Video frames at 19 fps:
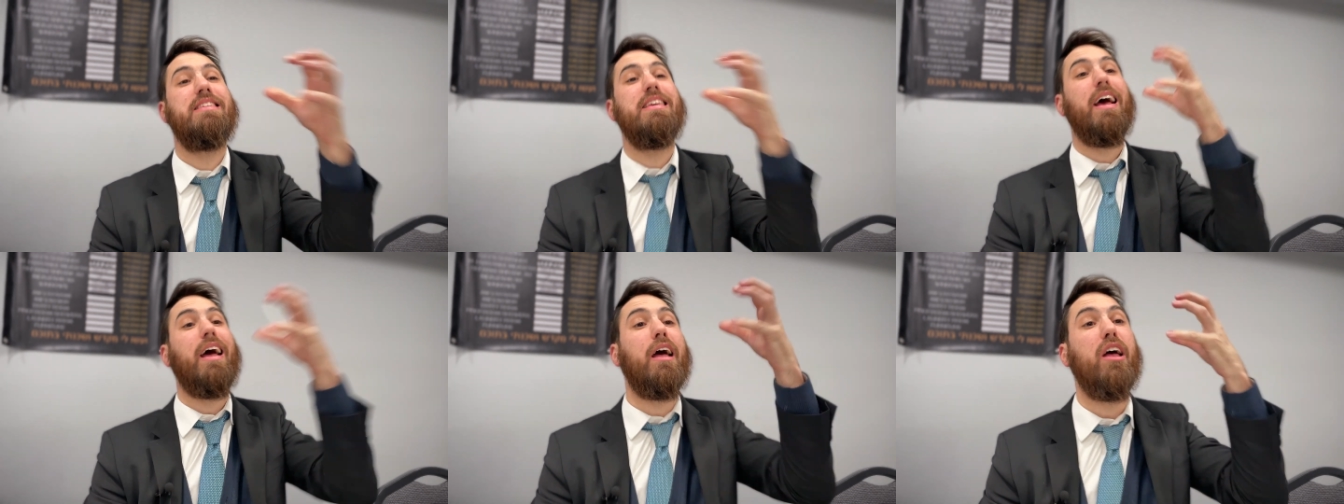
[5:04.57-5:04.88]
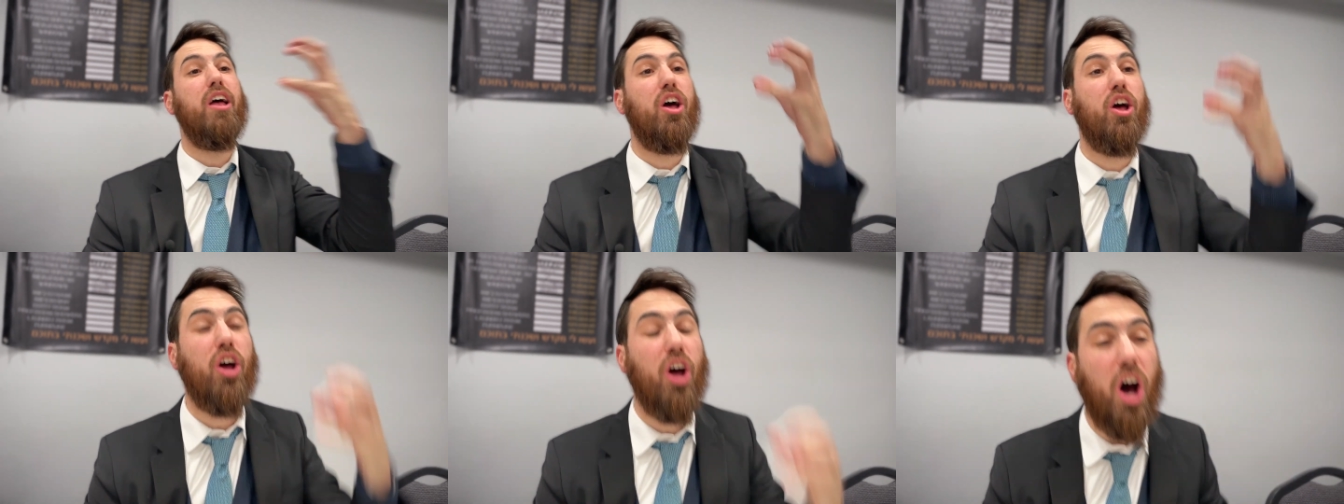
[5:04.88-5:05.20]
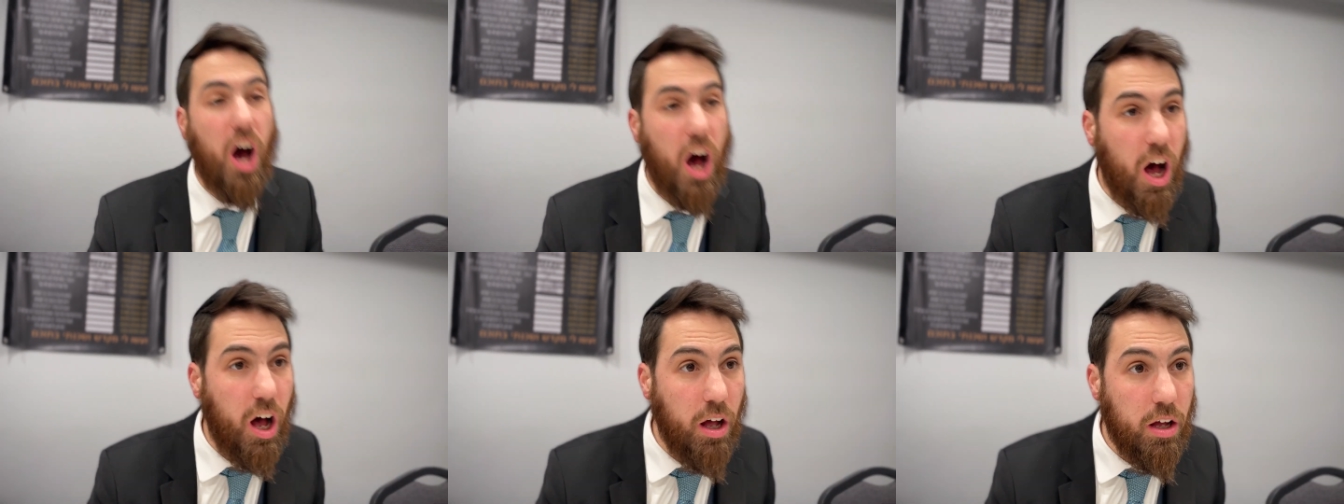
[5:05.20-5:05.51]

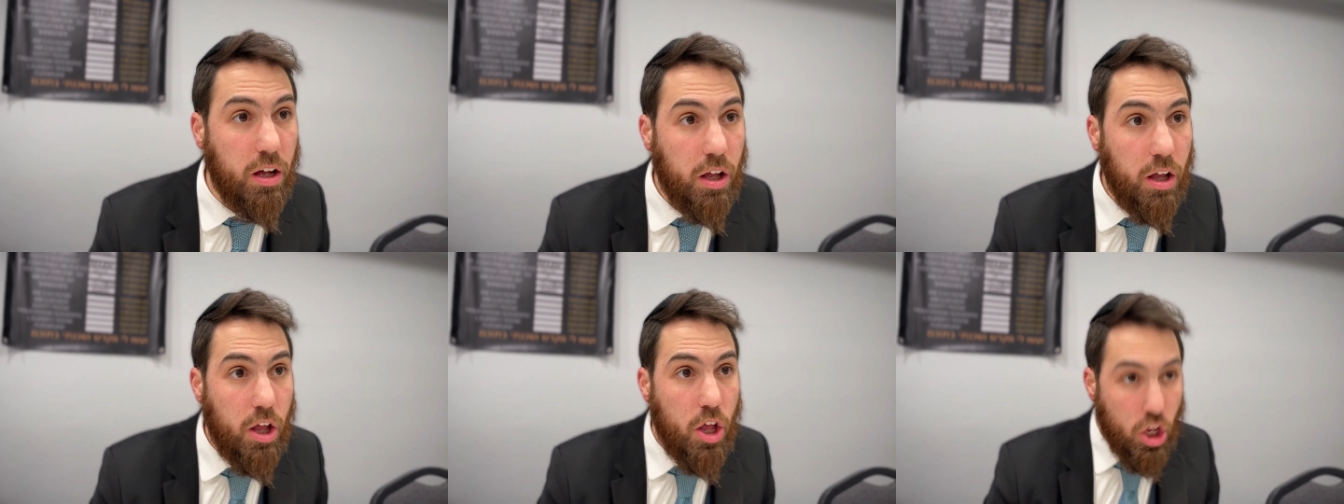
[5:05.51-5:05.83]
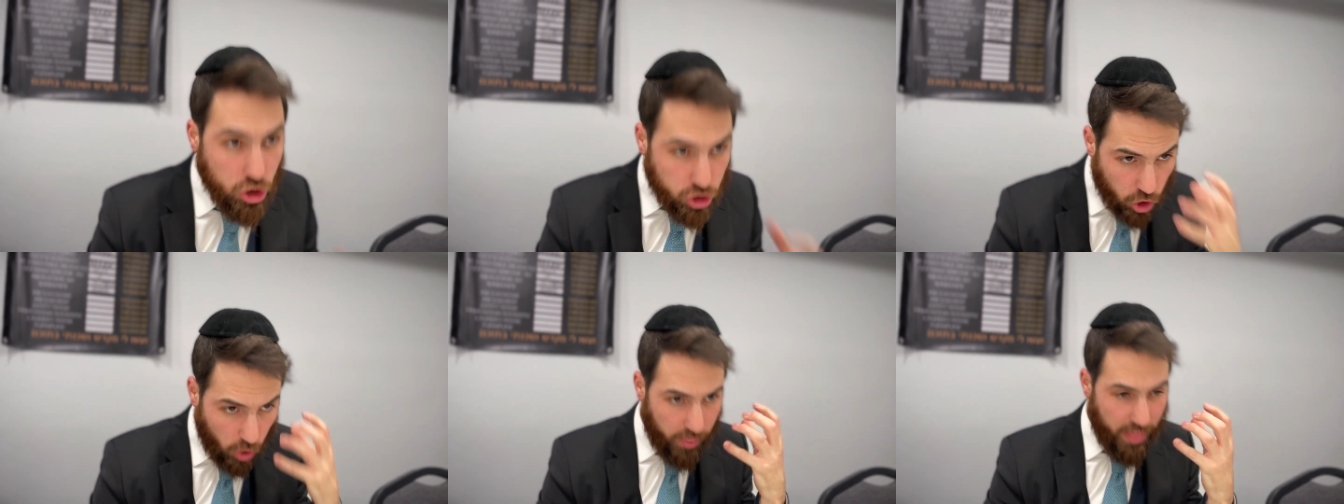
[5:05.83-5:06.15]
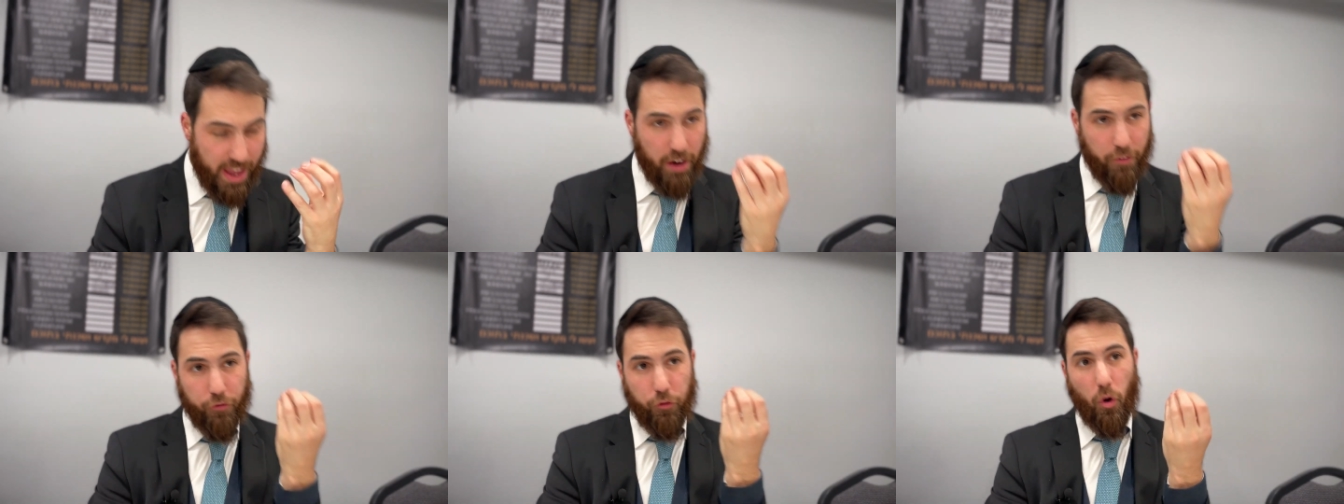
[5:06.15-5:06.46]
Sichicha, so
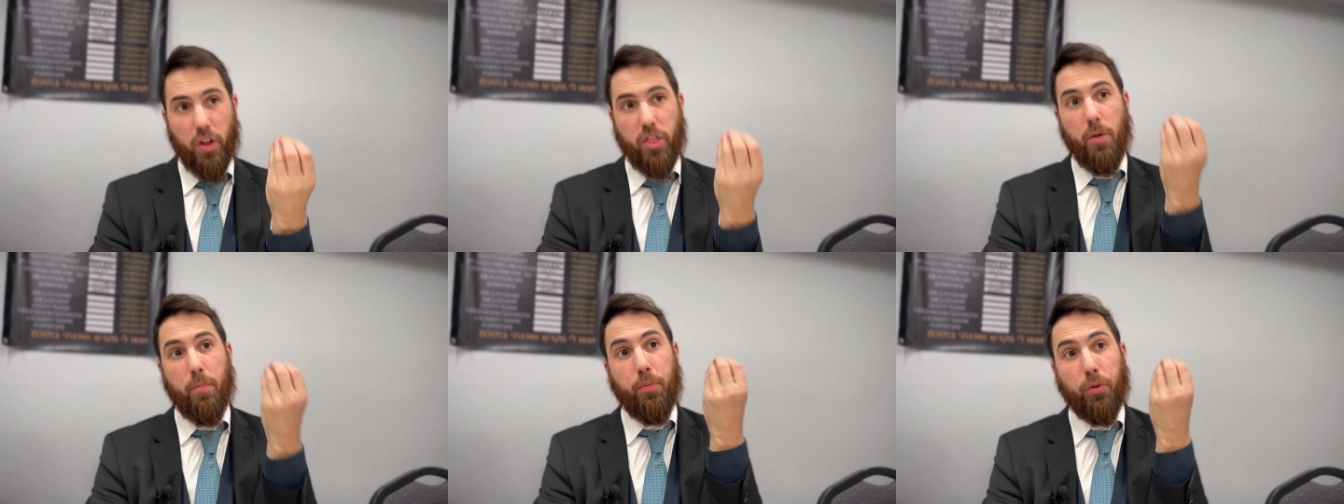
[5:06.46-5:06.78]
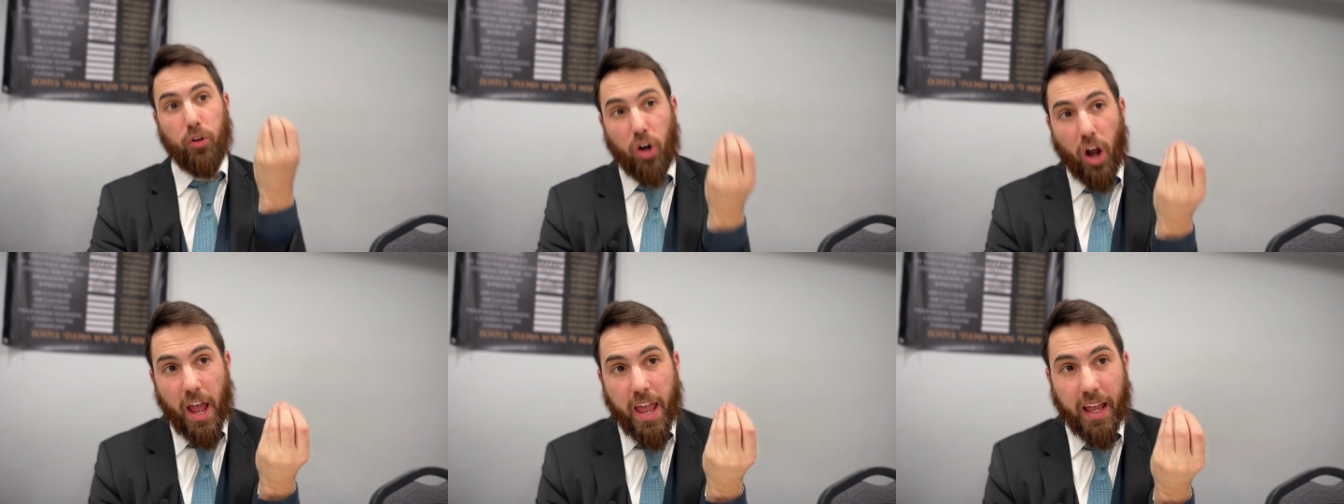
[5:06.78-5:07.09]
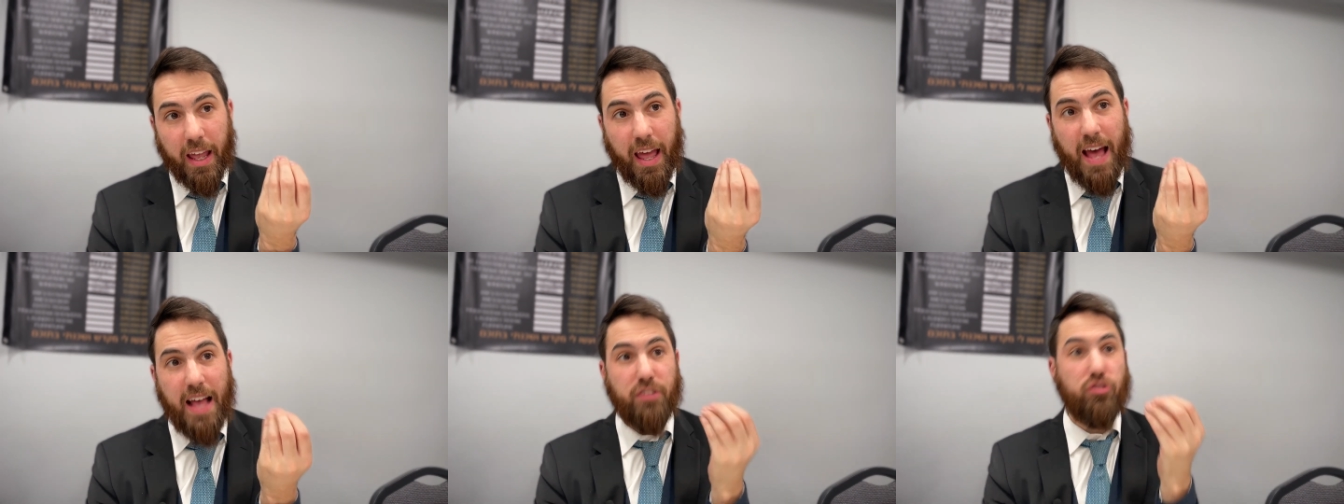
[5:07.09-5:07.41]
therefore the
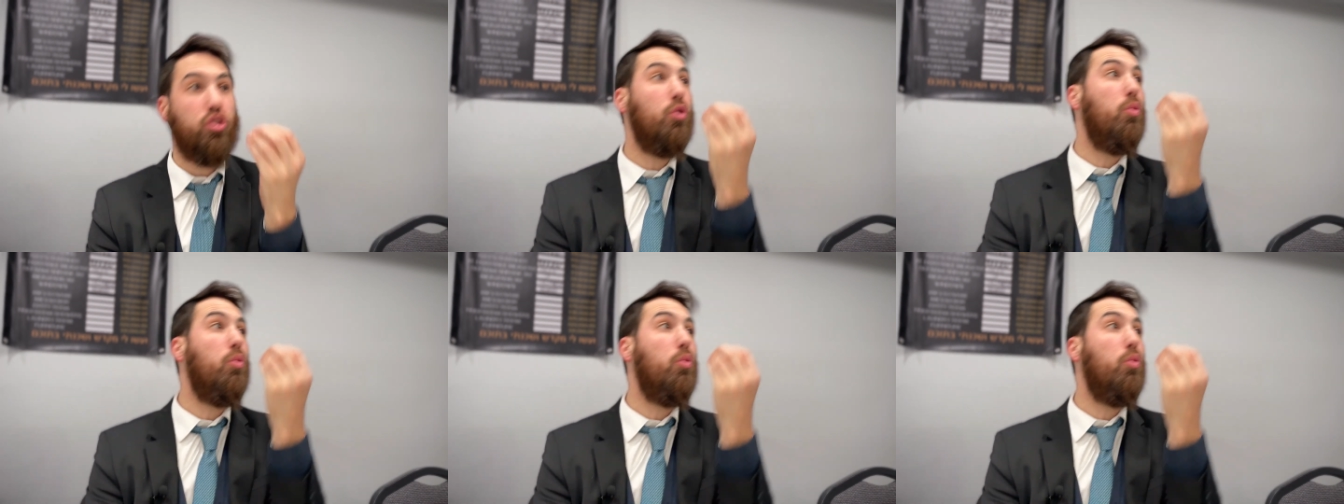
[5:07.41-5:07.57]
Paraichas,